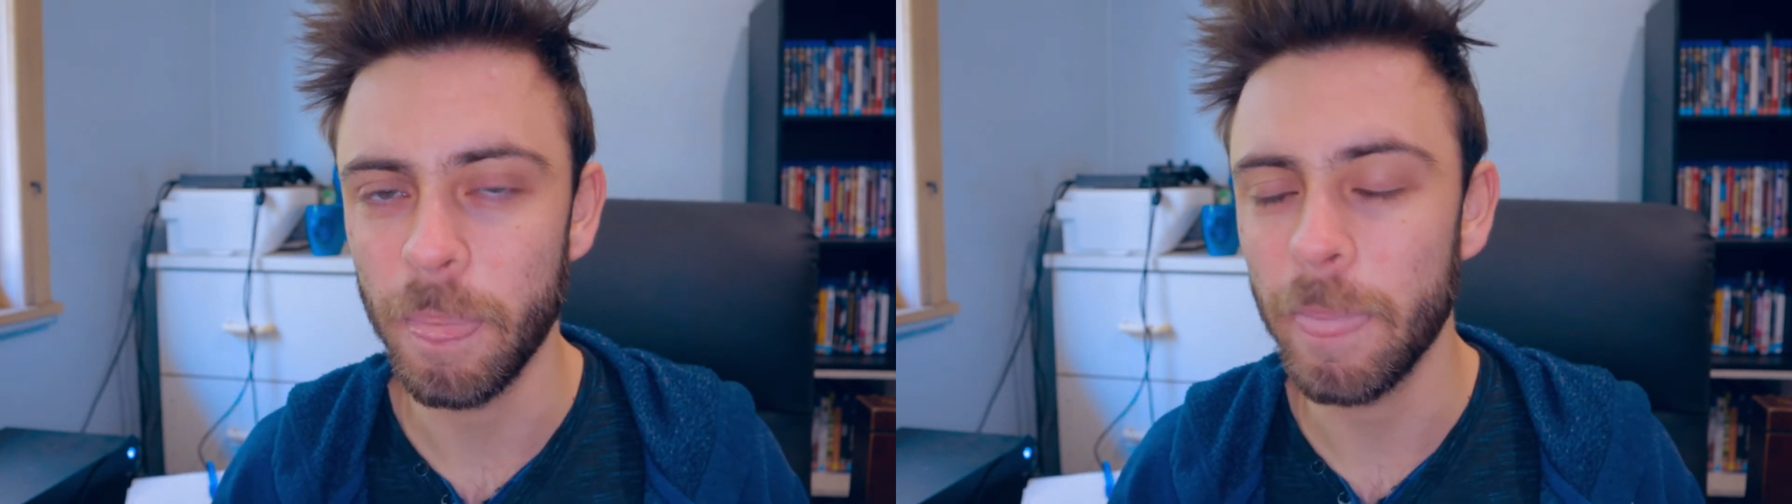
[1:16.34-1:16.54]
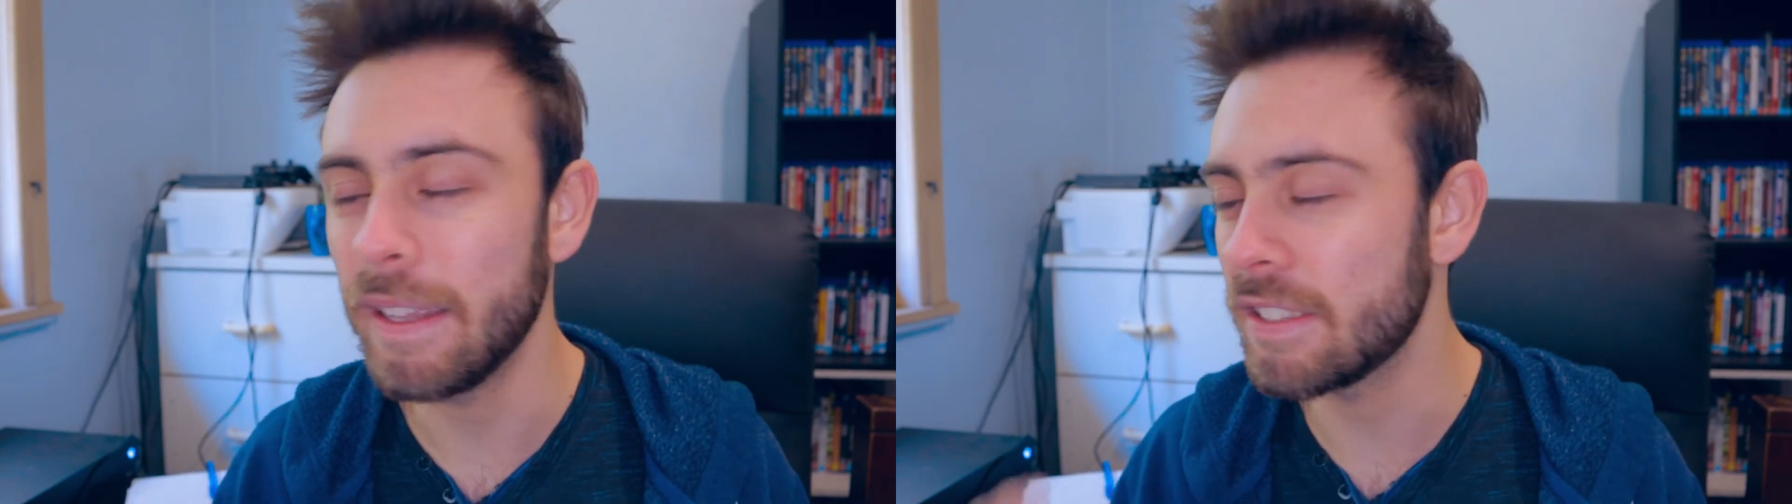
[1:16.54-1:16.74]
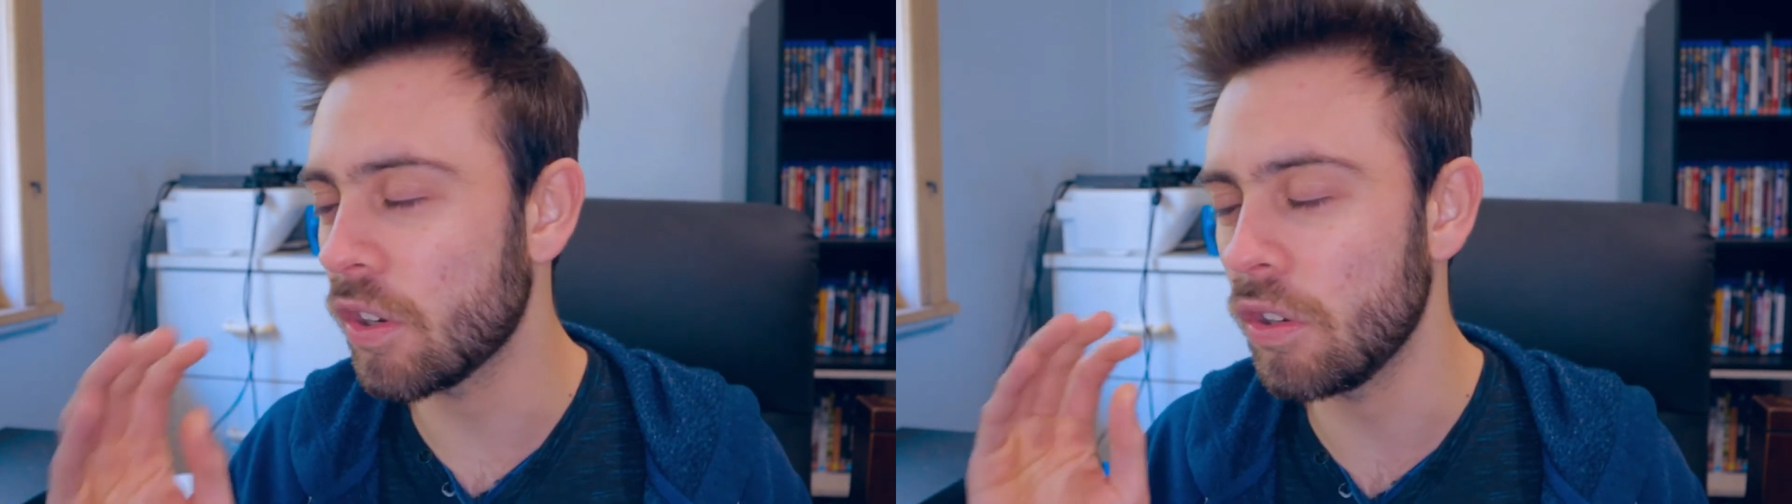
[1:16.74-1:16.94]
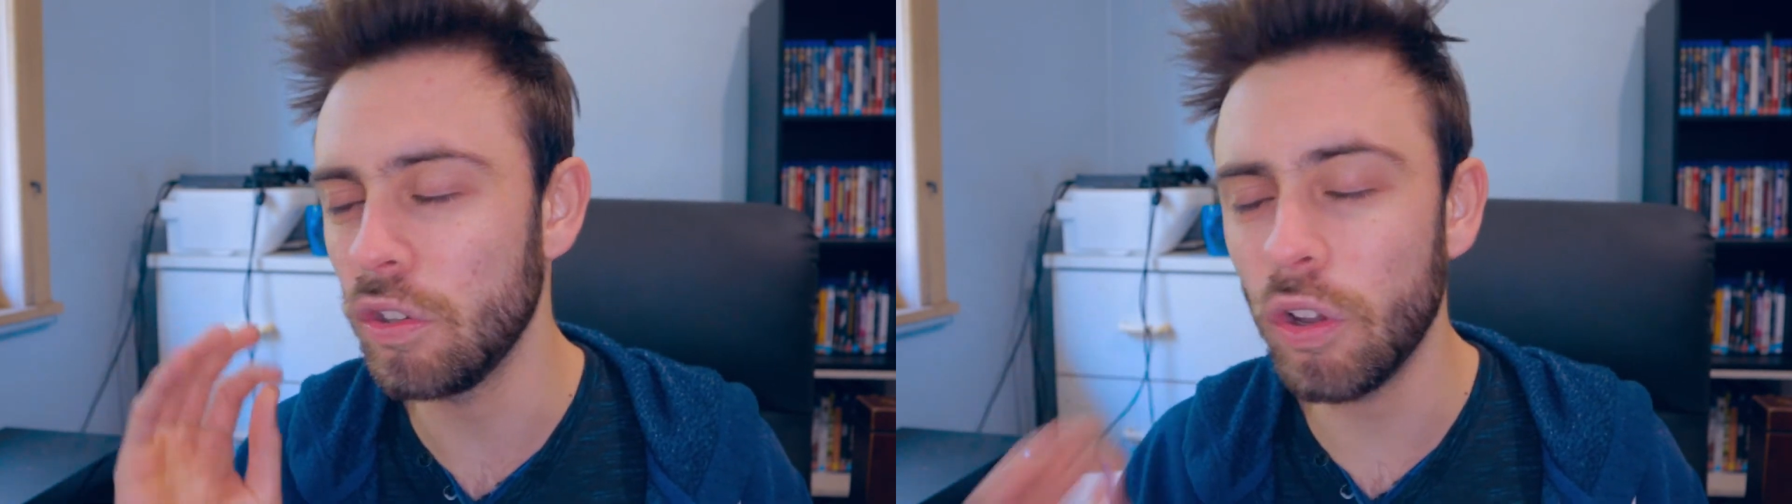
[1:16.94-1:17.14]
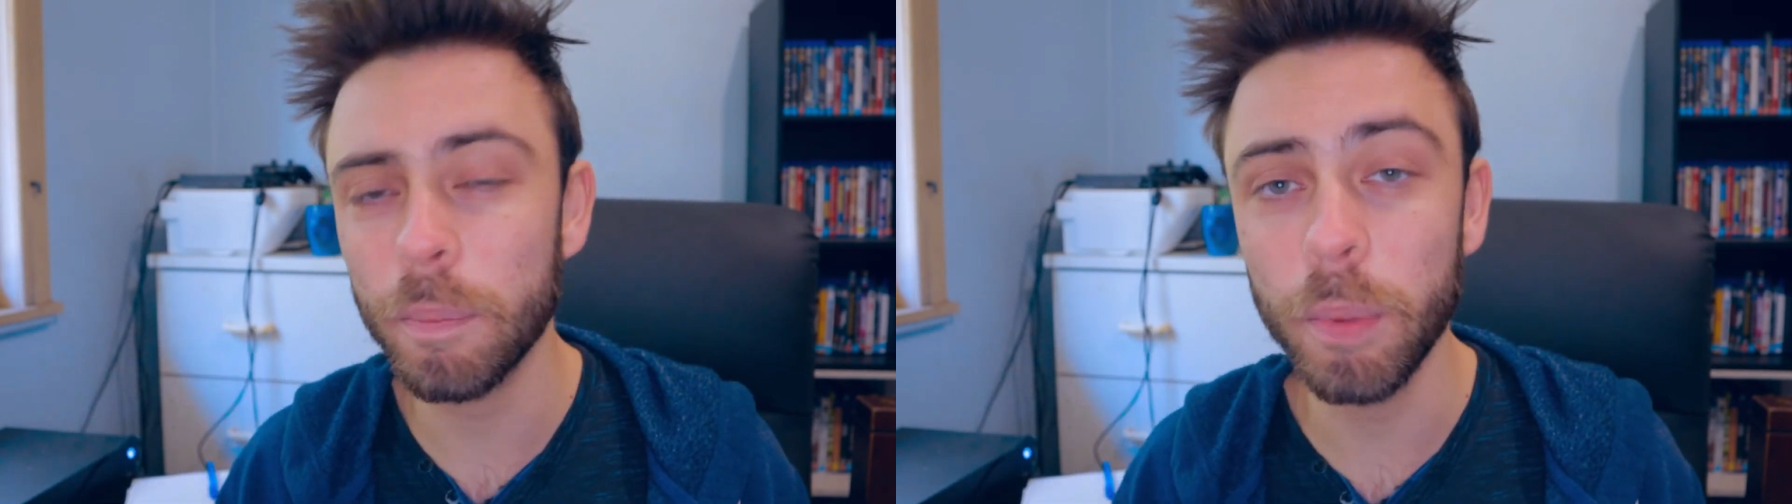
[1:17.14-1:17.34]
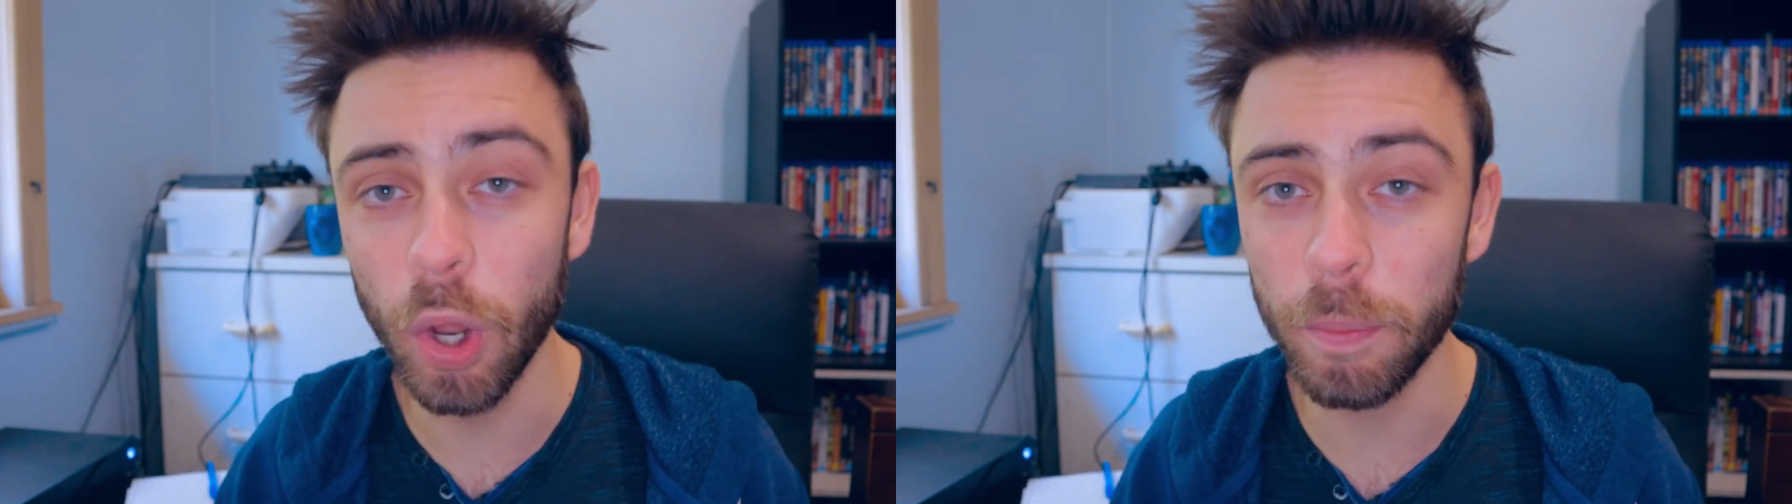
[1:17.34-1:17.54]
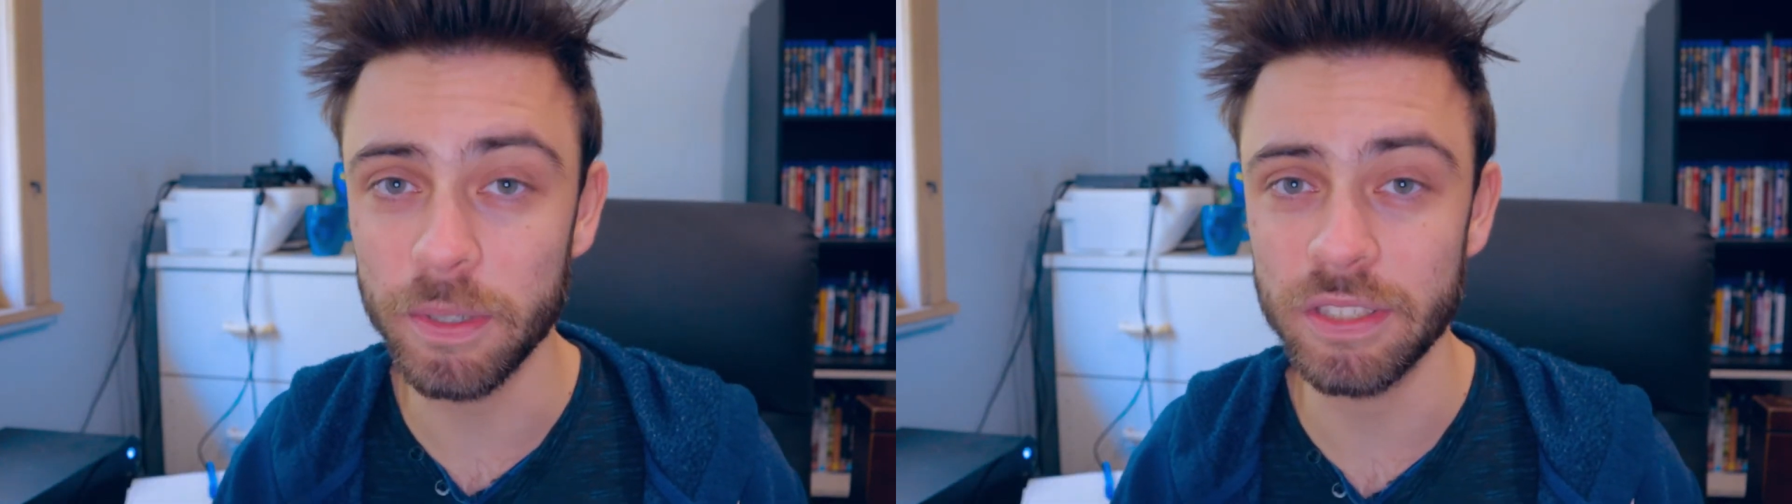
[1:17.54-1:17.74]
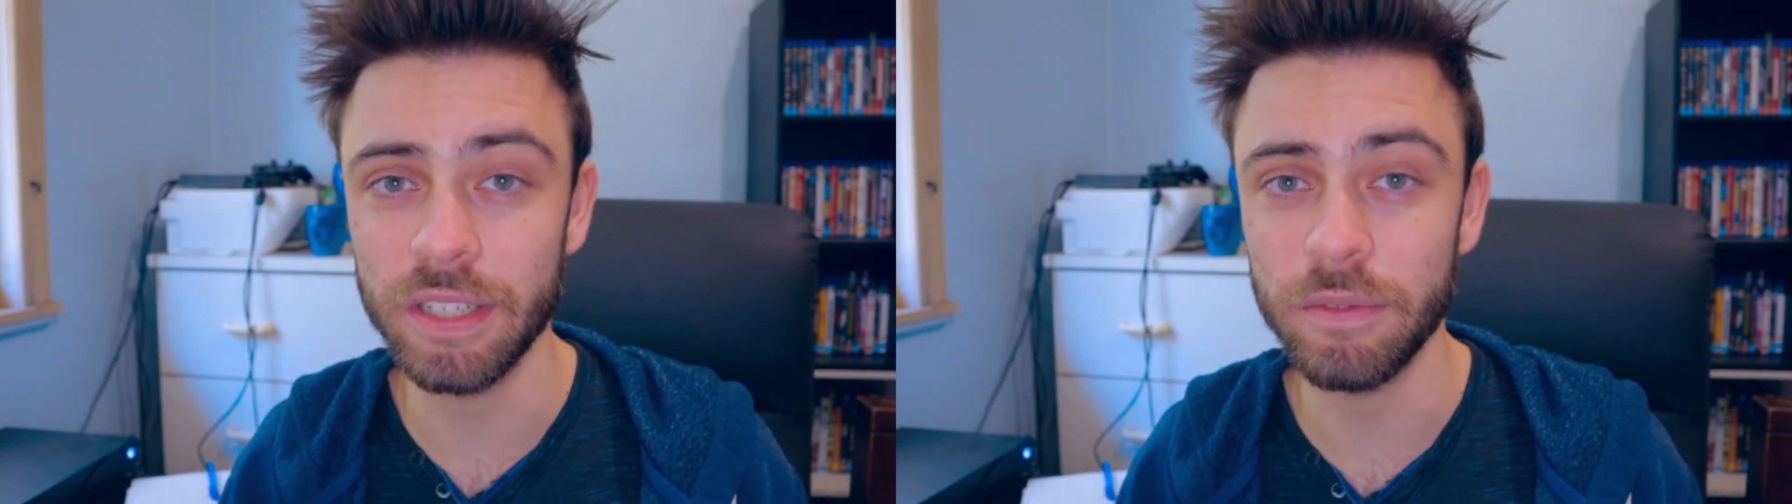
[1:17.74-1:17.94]
It's got a lot of
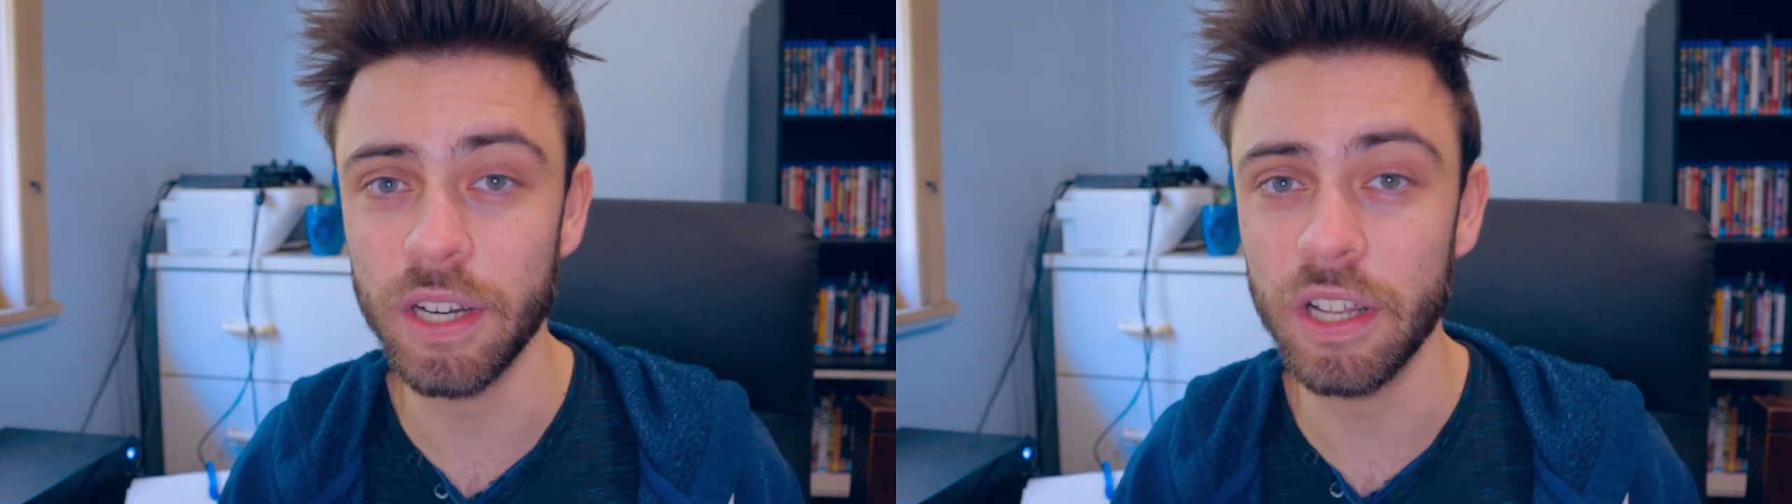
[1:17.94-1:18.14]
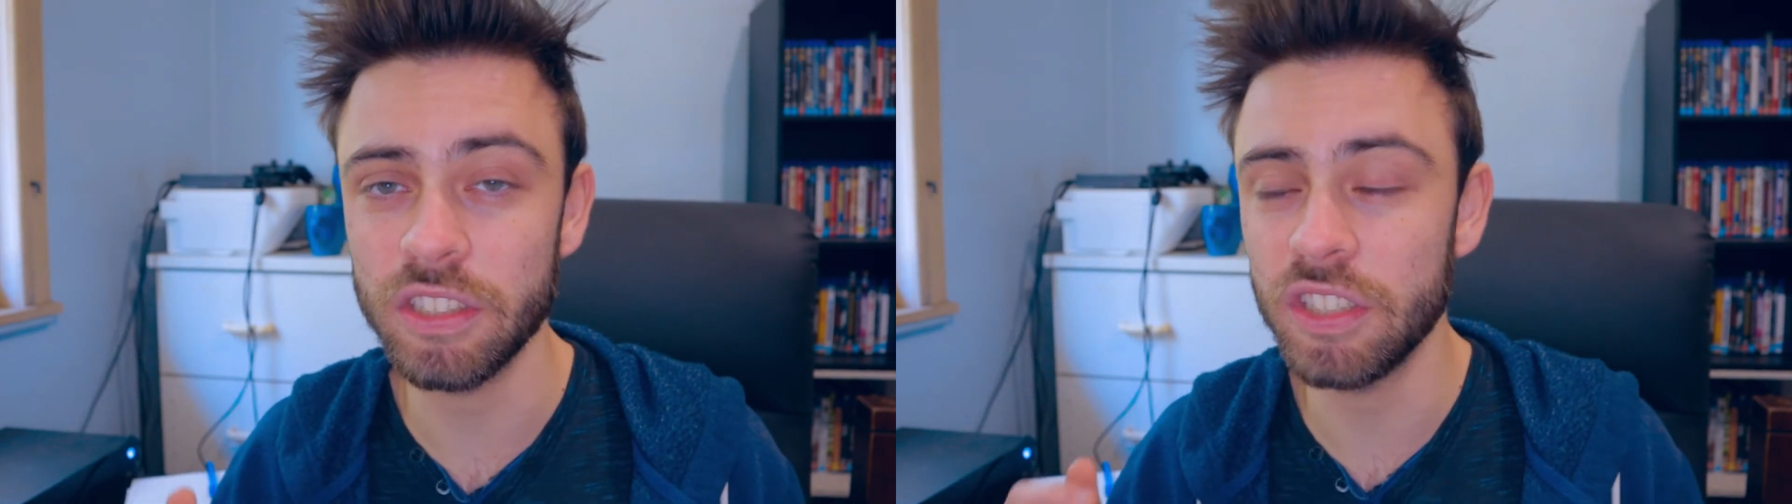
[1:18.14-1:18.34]
purpose in regards